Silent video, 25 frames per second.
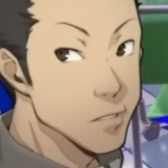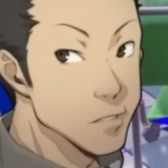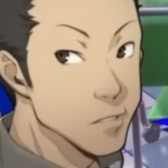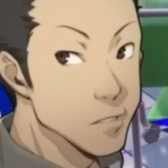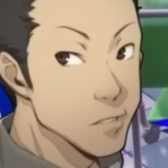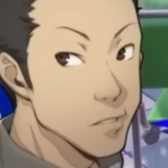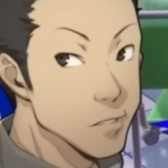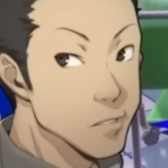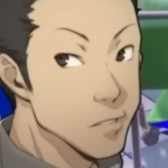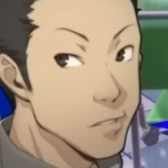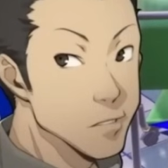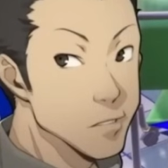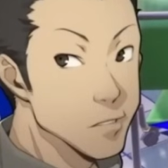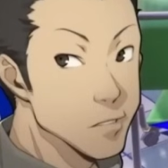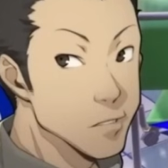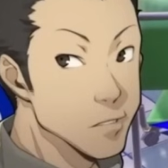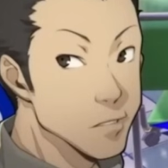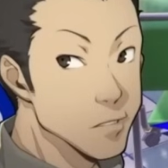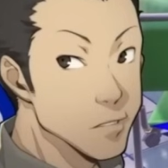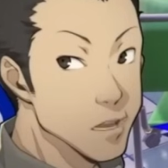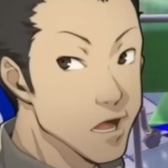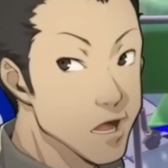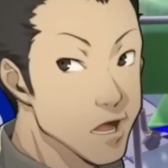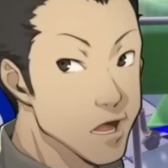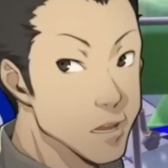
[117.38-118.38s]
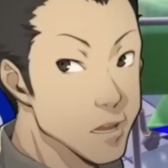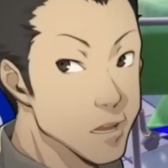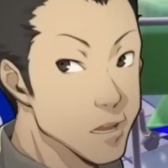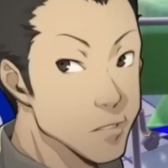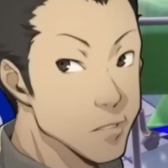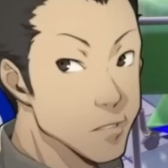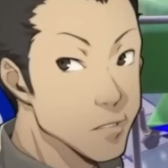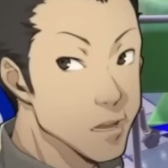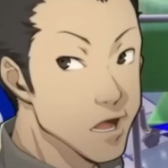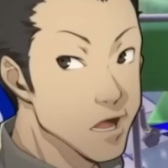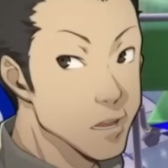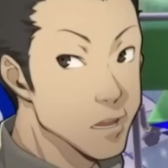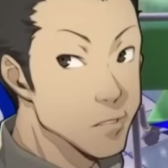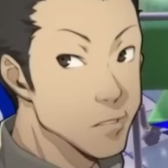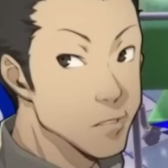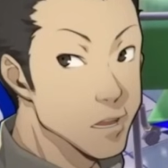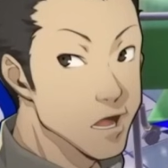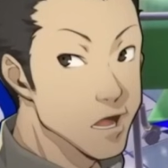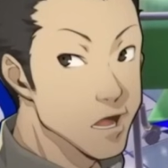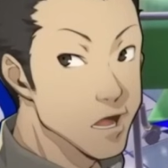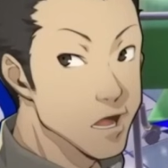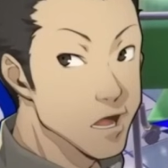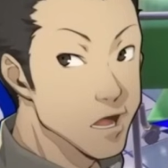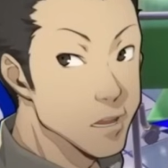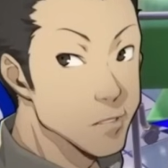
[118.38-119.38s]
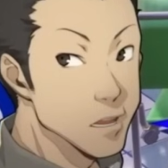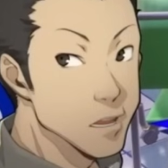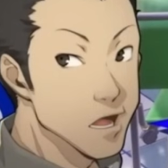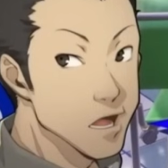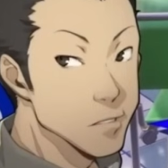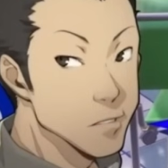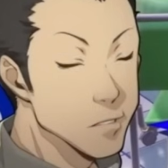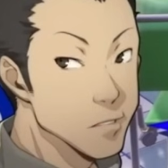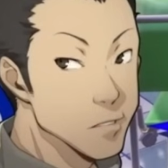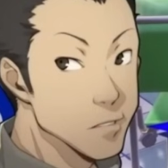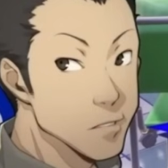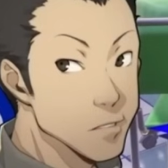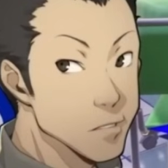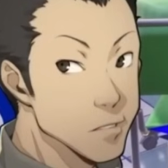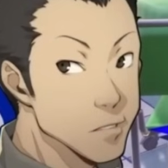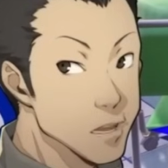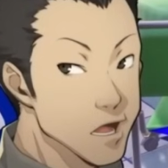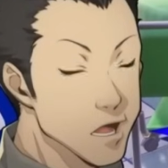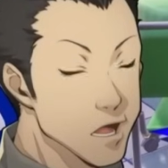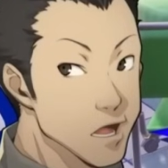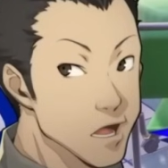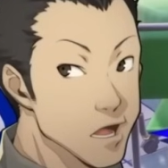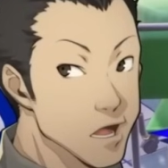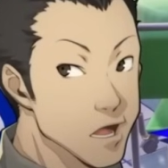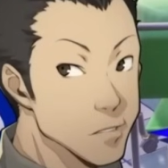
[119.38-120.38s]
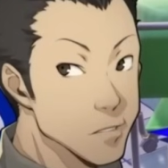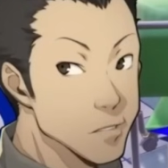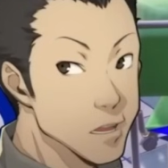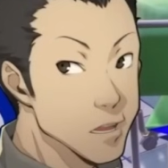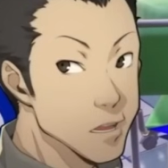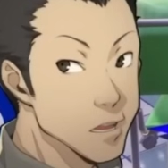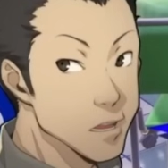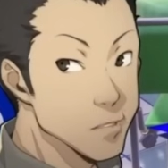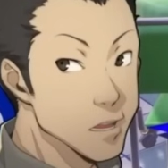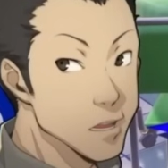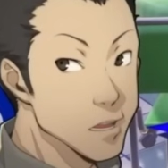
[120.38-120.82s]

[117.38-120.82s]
In Persona 3, Miyamoto loses control of his life because of a surprise